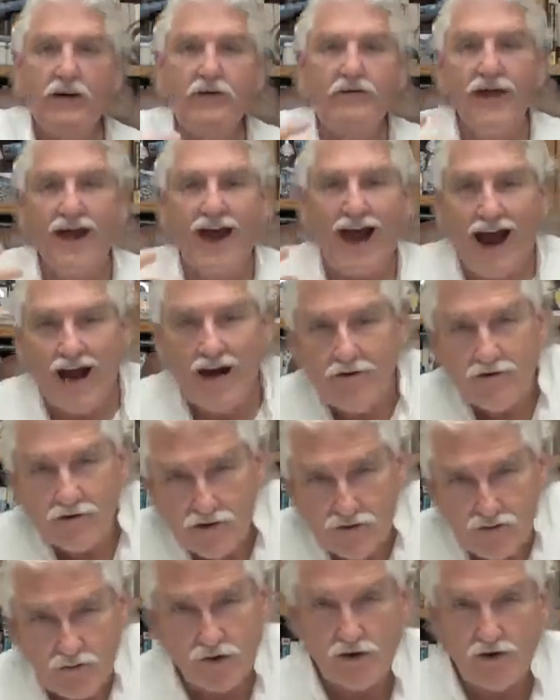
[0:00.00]
the
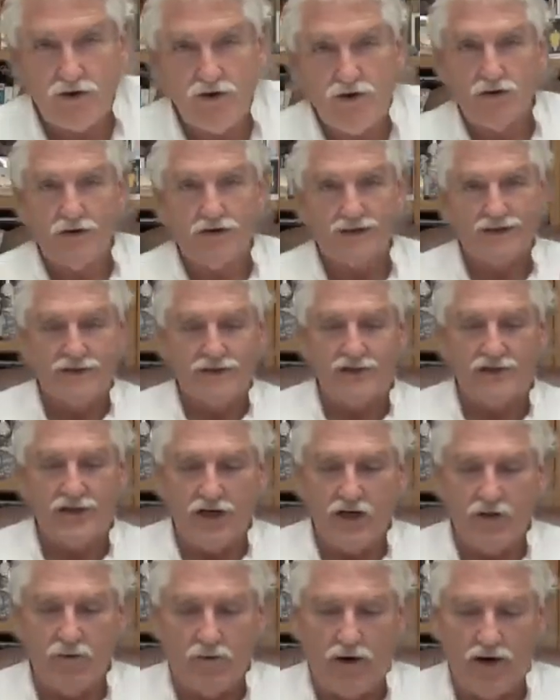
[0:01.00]
iris work, you can
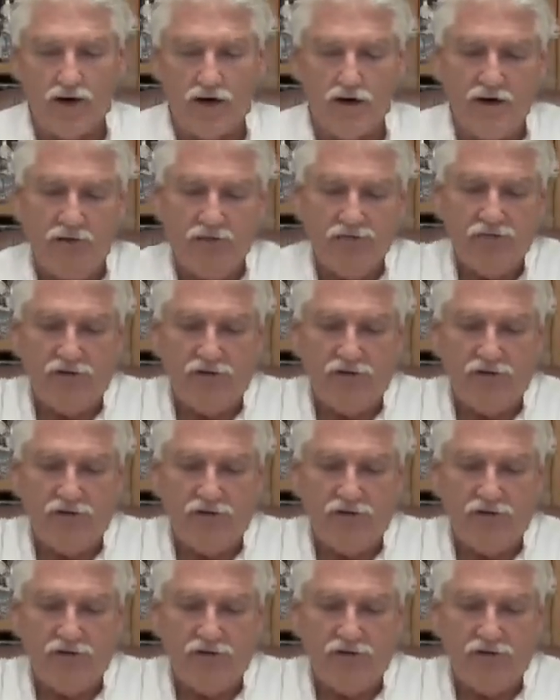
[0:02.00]
see where